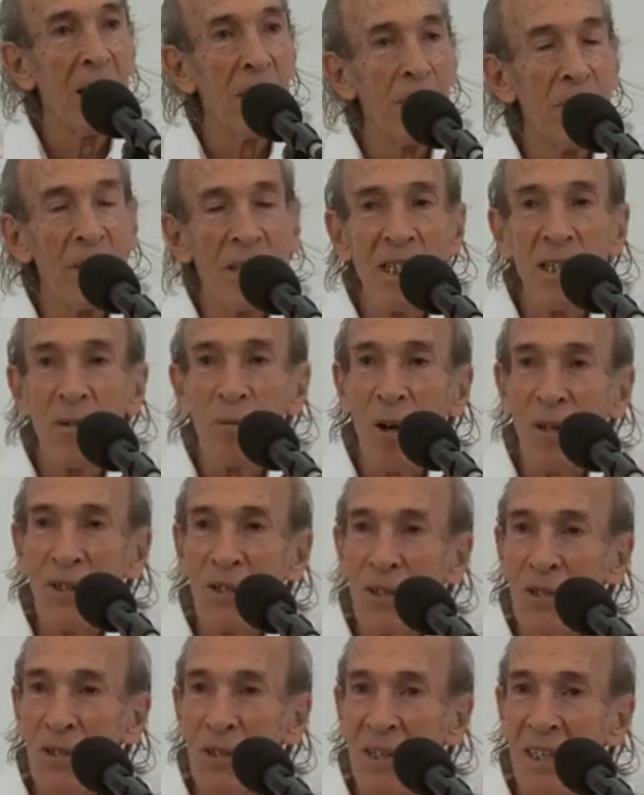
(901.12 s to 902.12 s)
But he
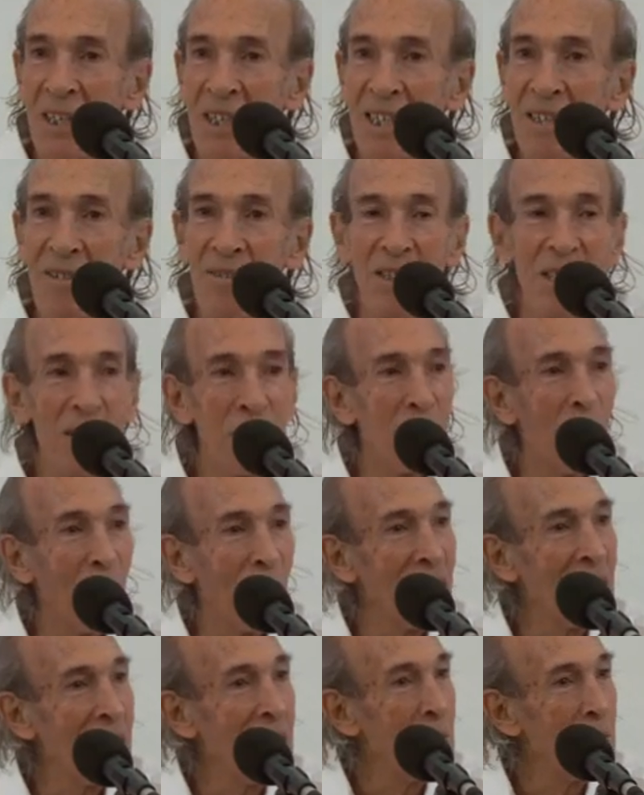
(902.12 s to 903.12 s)
wanted to leave his
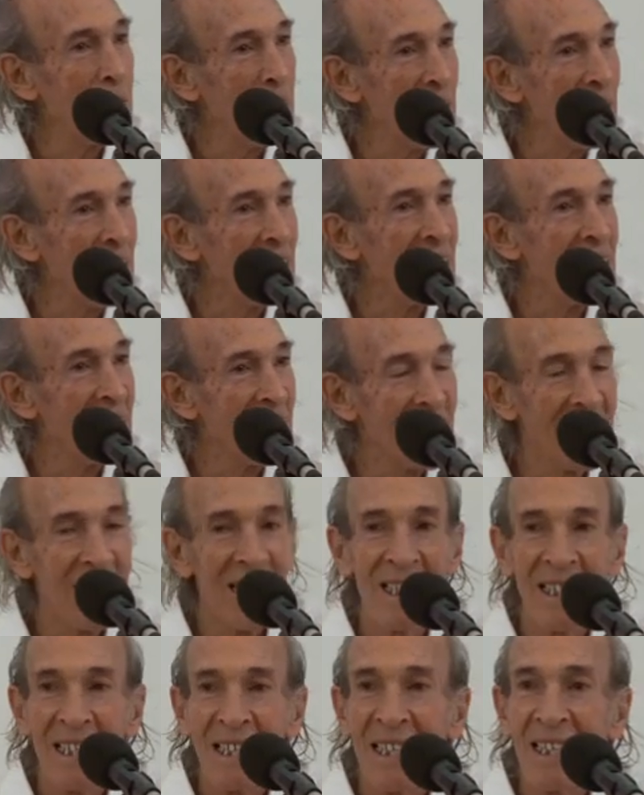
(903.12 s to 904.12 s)
body in peace.
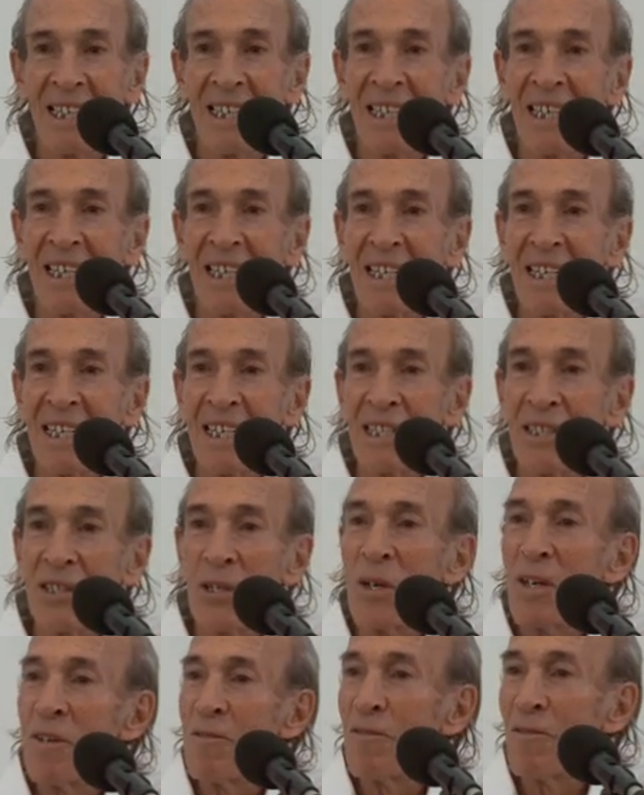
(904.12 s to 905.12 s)

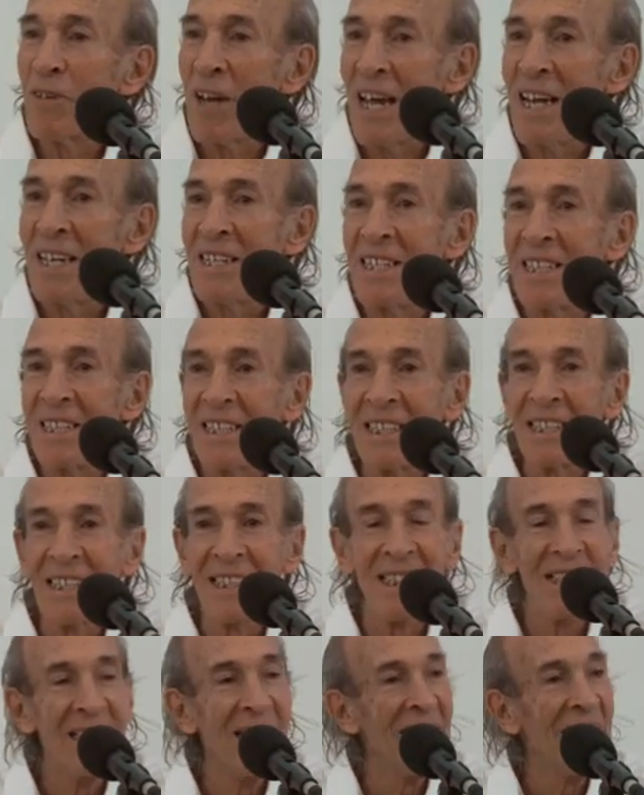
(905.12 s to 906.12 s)
So he fled
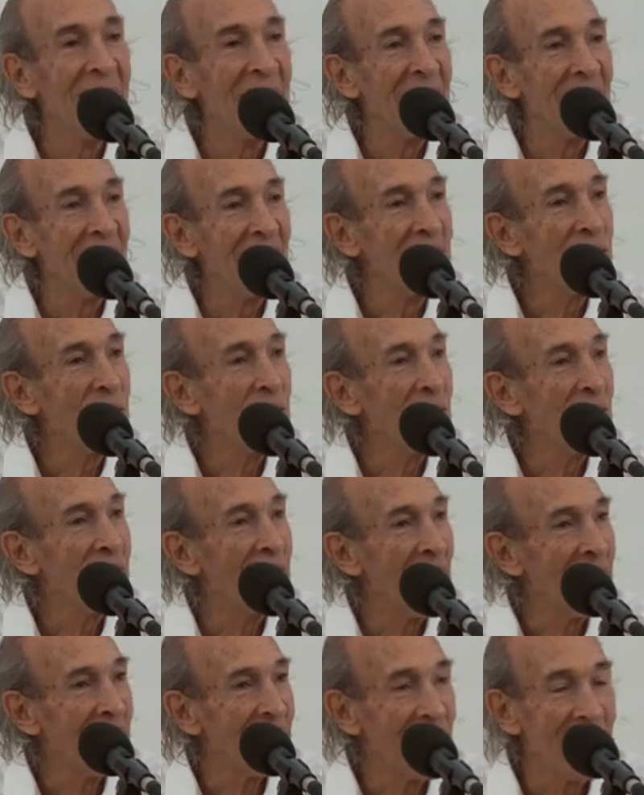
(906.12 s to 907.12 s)
into the
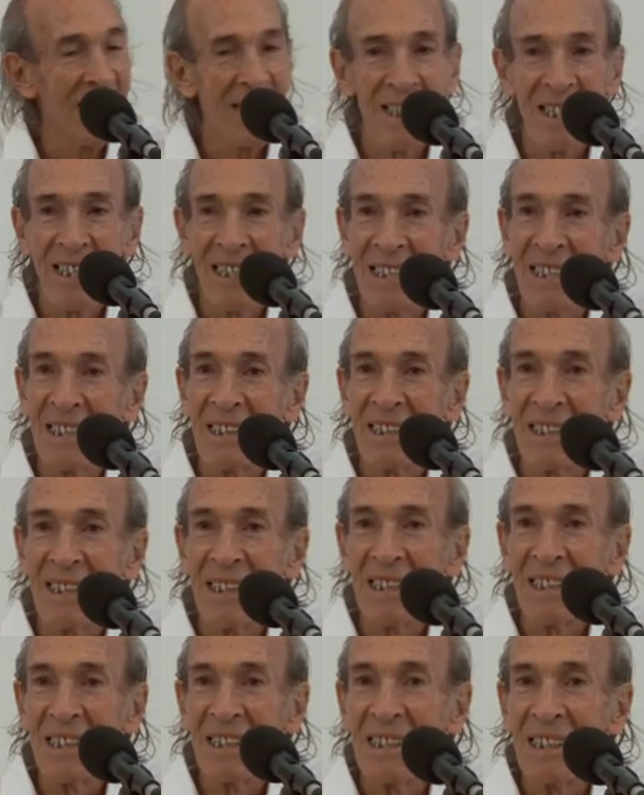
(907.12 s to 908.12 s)
desert.
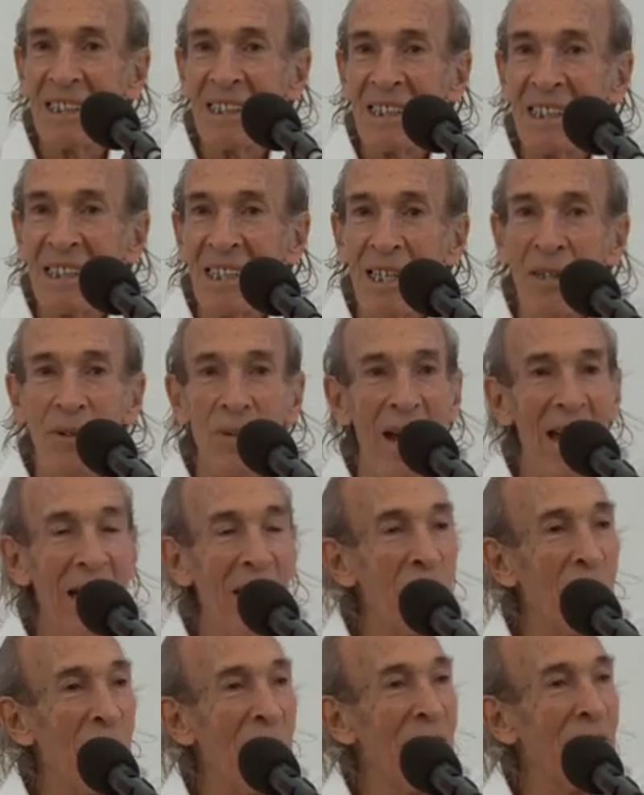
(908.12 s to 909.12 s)
He
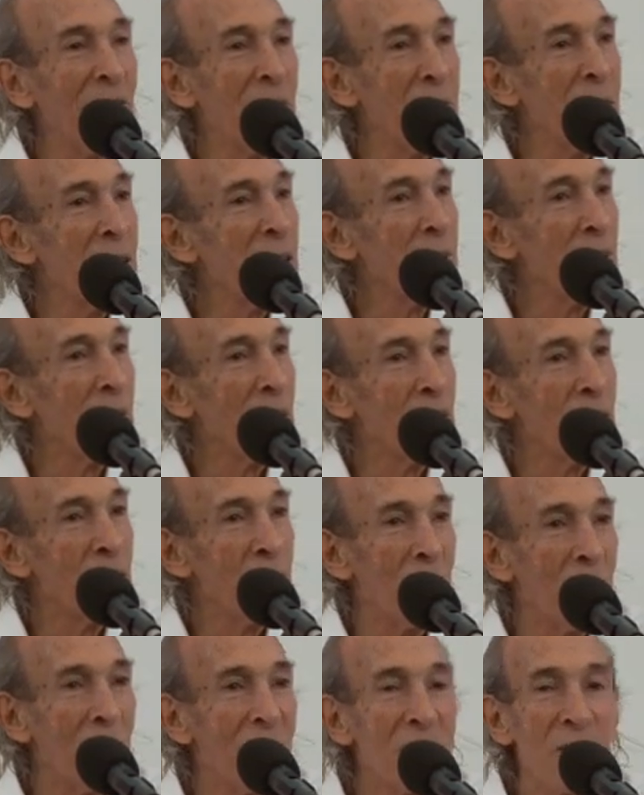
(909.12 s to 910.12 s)
ran away from his
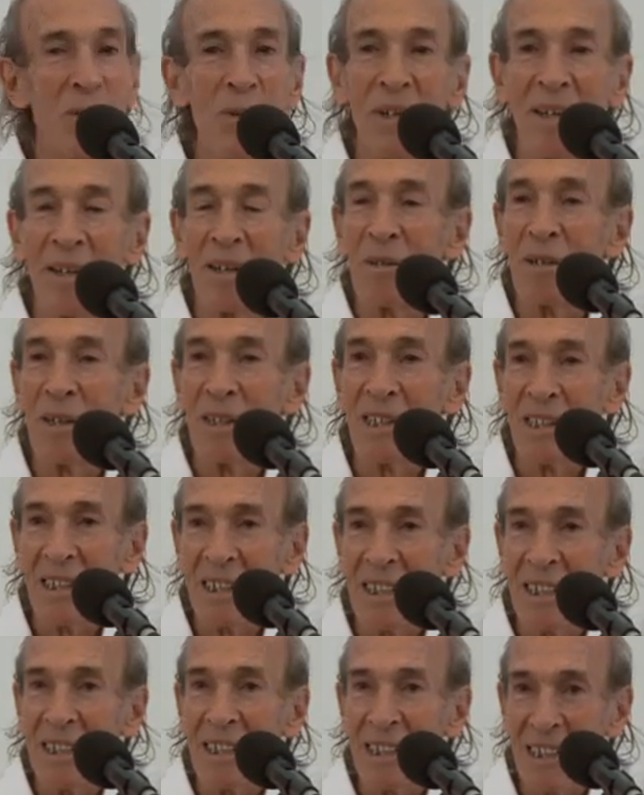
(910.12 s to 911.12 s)
pursuers who were
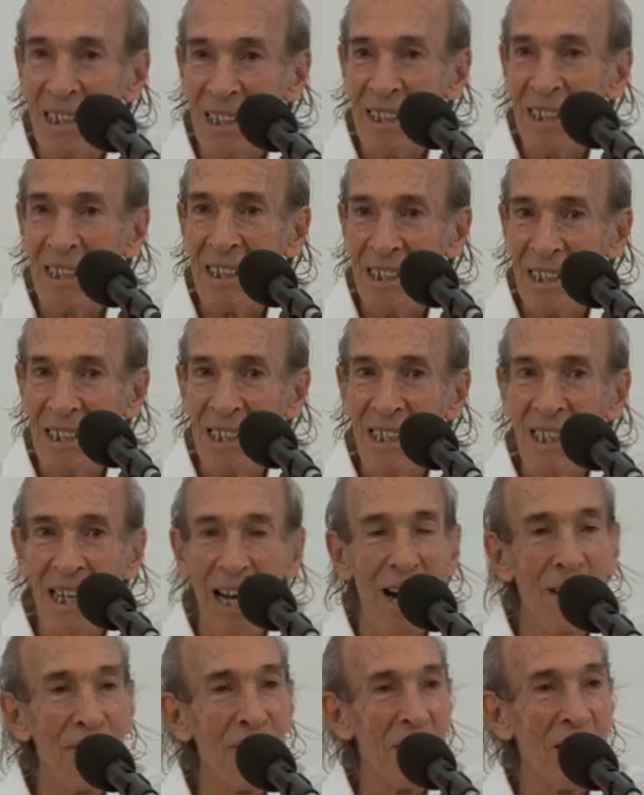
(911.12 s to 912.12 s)

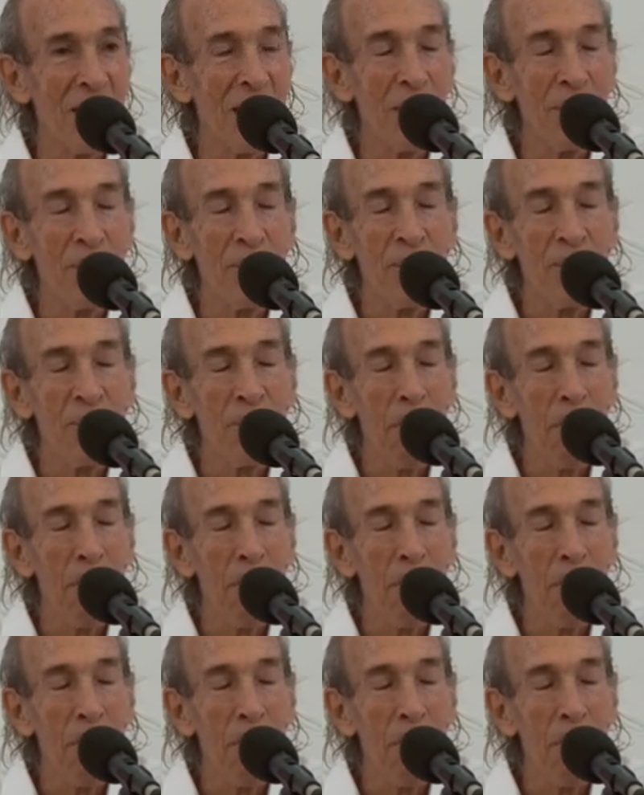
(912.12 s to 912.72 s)
after him.